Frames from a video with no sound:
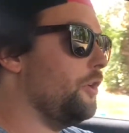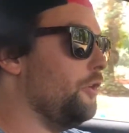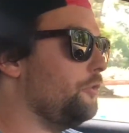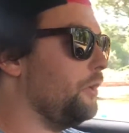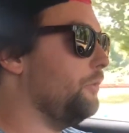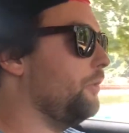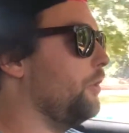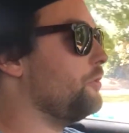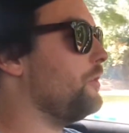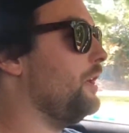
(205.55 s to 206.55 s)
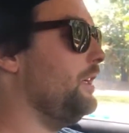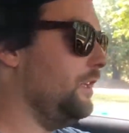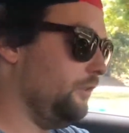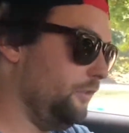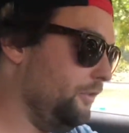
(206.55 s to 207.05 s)
goes where I
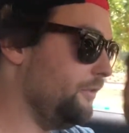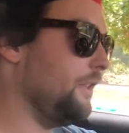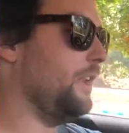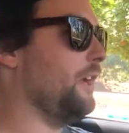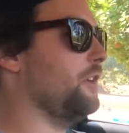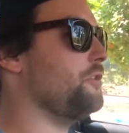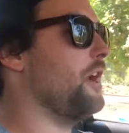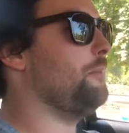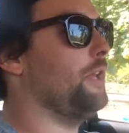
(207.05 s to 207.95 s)
need it to, then I can drop